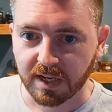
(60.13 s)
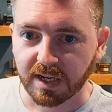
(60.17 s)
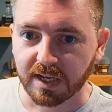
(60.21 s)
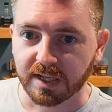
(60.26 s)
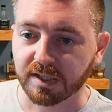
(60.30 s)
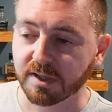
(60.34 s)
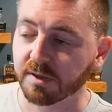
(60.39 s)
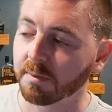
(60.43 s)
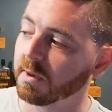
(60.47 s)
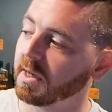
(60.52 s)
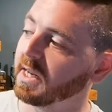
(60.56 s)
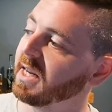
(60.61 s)

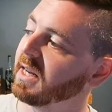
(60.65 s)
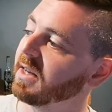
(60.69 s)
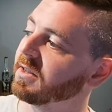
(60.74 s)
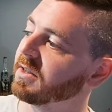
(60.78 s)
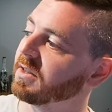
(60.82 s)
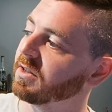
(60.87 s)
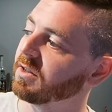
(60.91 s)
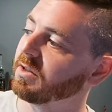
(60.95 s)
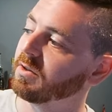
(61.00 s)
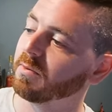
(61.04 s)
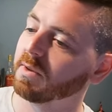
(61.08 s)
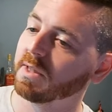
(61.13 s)
somebody else
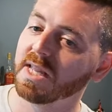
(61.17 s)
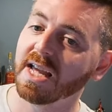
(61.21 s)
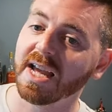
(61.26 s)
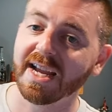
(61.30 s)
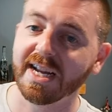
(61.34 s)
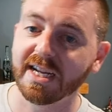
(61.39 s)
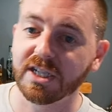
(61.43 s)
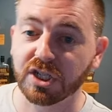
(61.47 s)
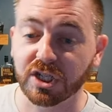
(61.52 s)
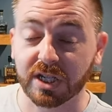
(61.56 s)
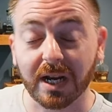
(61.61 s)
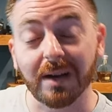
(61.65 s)
is doing the
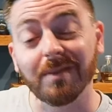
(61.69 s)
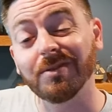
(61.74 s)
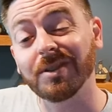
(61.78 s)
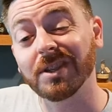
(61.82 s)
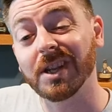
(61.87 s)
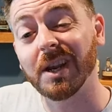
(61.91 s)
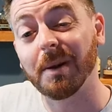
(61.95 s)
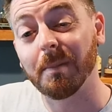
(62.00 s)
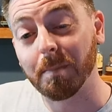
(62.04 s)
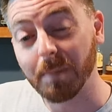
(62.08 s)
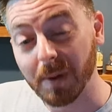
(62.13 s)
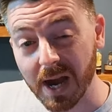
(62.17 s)
aging. I'm just
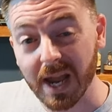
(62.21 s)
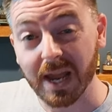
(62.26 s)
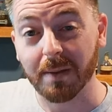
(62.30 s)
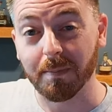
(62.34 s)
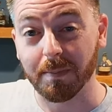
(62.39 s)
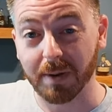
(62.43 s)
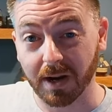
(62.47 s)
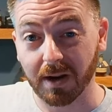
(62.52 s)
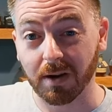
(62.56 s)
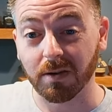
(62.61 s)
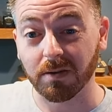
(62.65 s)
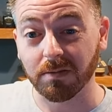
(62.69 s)
going to buy a
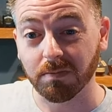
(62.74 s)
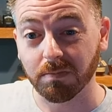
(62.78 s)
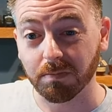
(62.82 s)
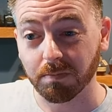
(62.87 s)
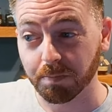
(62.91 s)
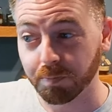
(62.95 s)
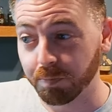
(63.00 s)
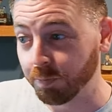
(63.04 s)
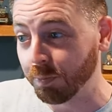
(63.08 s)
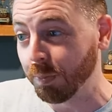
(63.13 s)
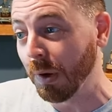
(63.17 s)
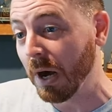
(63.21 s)
barrel,
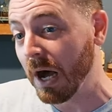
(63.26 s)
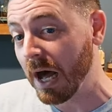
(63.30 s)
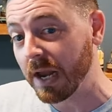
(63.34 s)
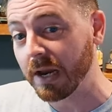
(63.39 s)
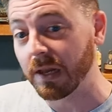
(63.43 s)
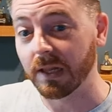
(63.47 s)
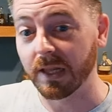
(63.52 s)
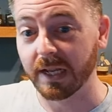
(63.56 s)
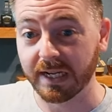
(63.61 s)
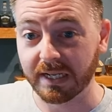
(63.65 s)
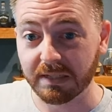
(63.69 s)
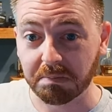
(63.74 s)

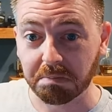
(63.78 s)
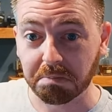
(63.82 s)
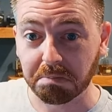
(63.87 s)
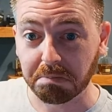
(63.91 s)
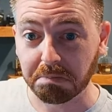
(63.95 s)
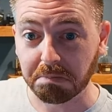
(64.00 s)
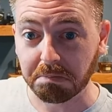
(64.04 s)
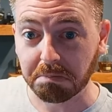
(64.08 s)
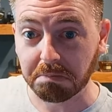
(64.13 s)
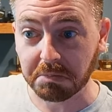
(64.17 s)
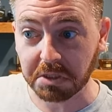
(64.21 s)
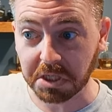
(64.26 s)
bottle it,
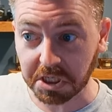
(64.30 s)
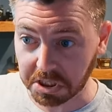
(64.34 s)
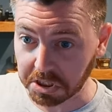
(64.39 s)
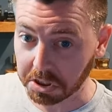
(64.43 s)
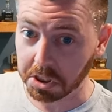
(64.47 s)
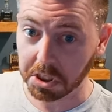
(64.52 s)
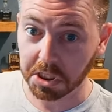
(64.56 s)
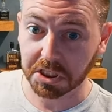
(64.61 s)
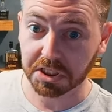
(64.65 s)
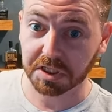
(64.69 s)
and call